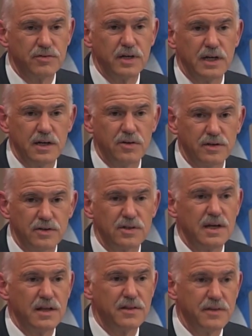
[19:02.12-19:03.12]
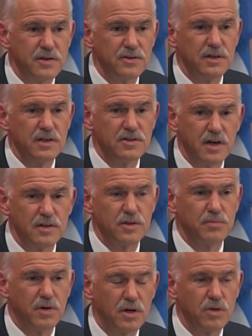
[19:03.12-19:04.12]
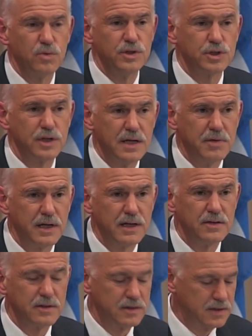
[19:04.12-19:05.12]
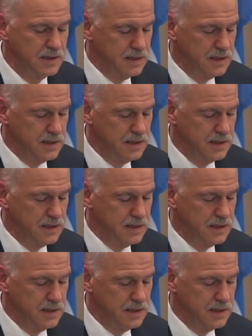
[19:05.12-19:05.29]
are very clear on this. This is not the model we should emulate.